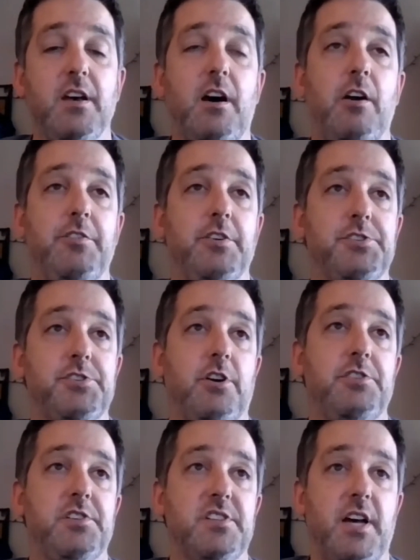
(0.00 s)
Are there
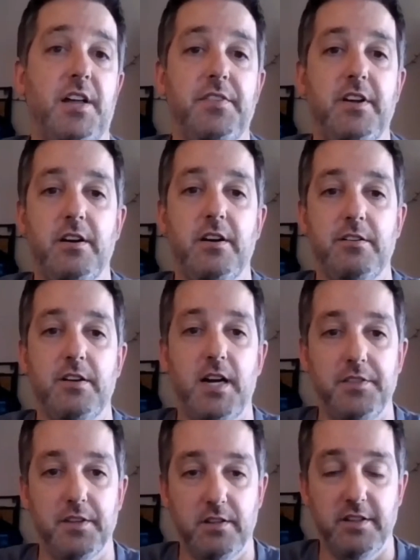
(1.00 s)
charges on there
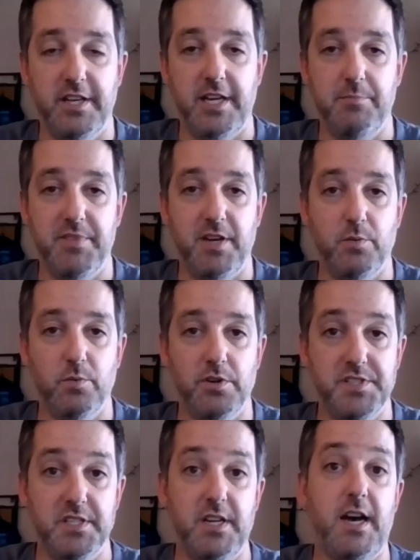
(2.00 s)
on the claim that
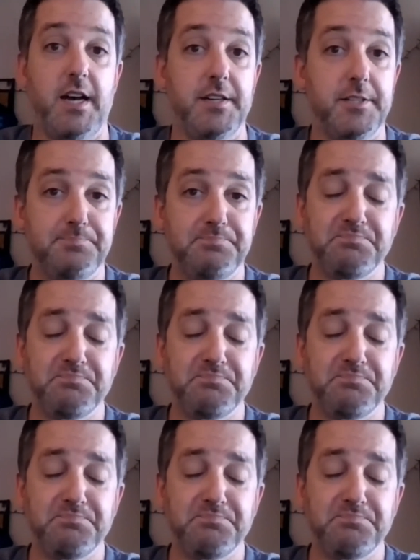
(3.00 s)
were denied?